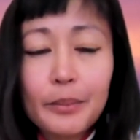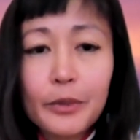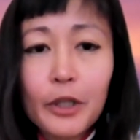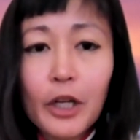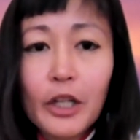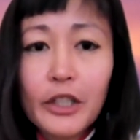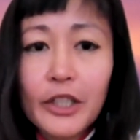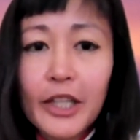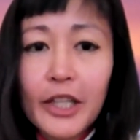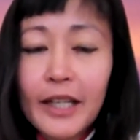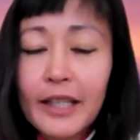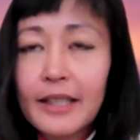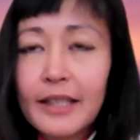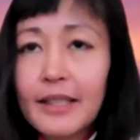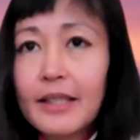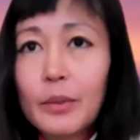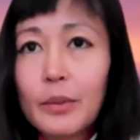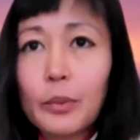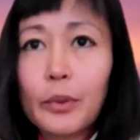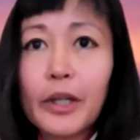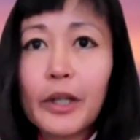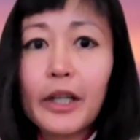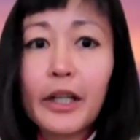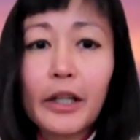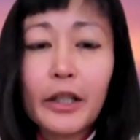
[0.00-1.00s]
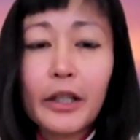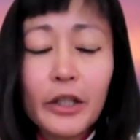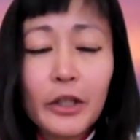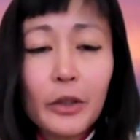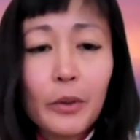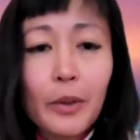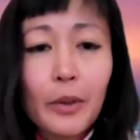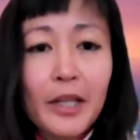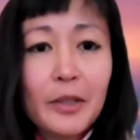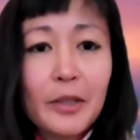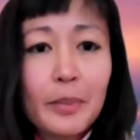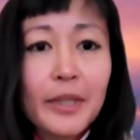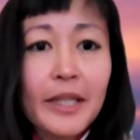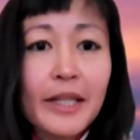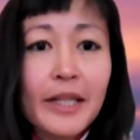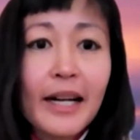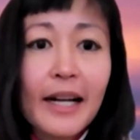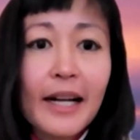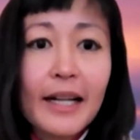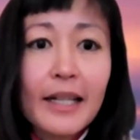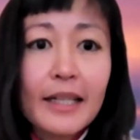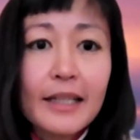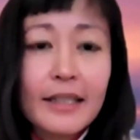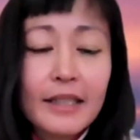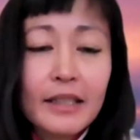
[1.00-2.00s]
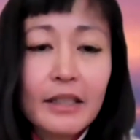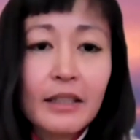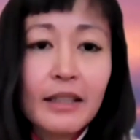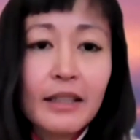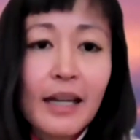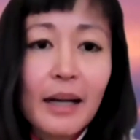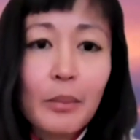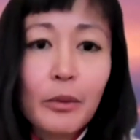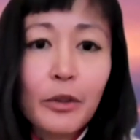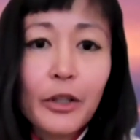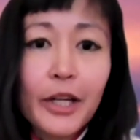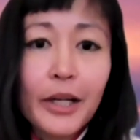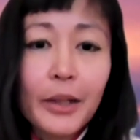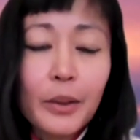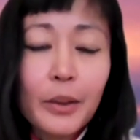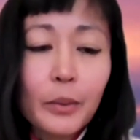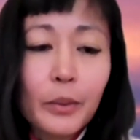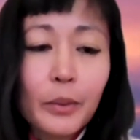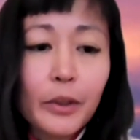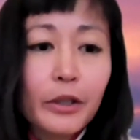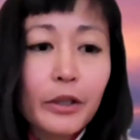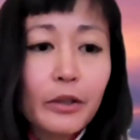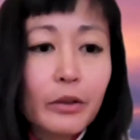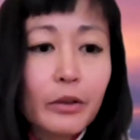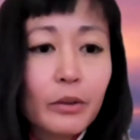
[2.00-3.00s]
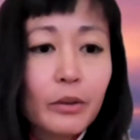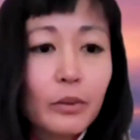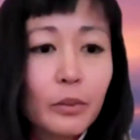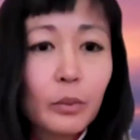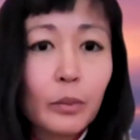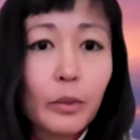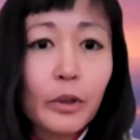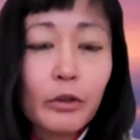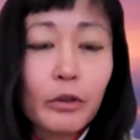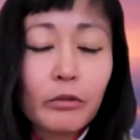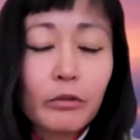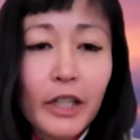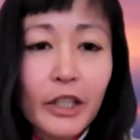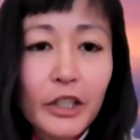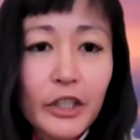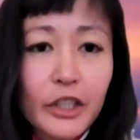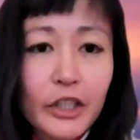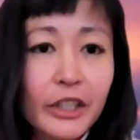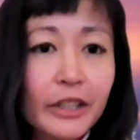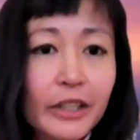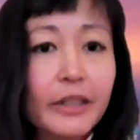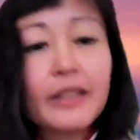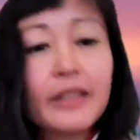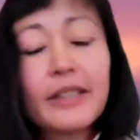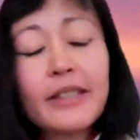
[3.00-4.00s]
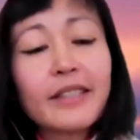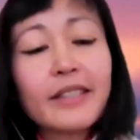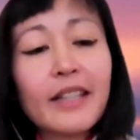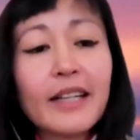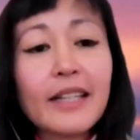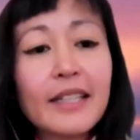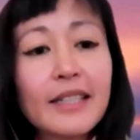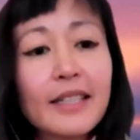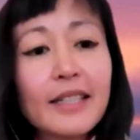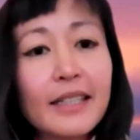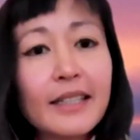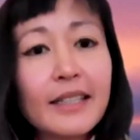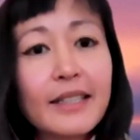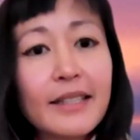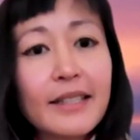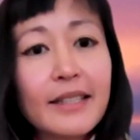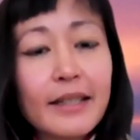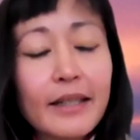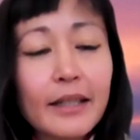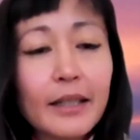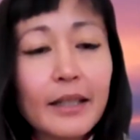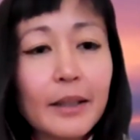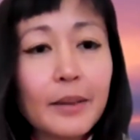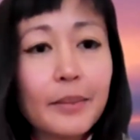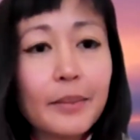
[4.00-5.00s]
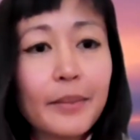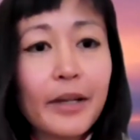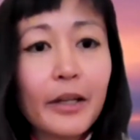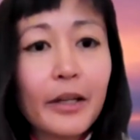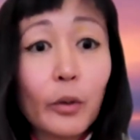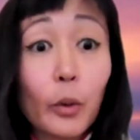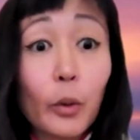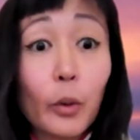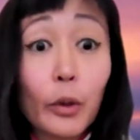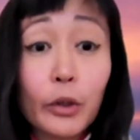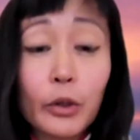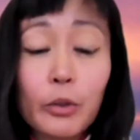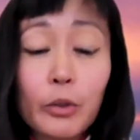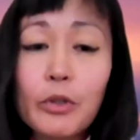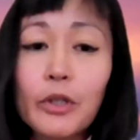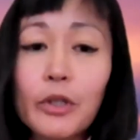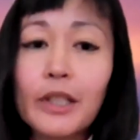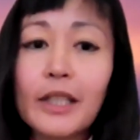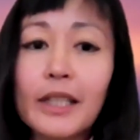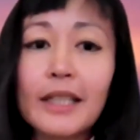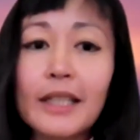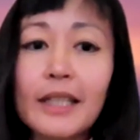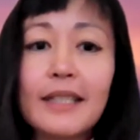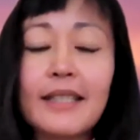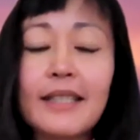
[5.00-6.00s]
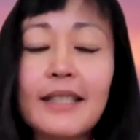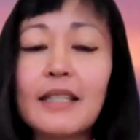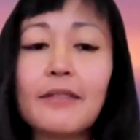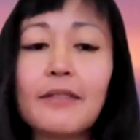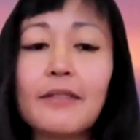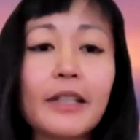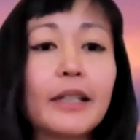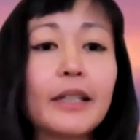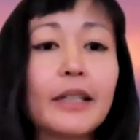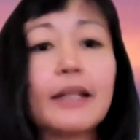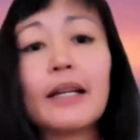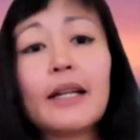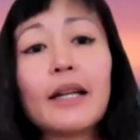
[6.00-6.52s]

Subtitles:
projects where US PIs collaborate with Russian scientists or communities even.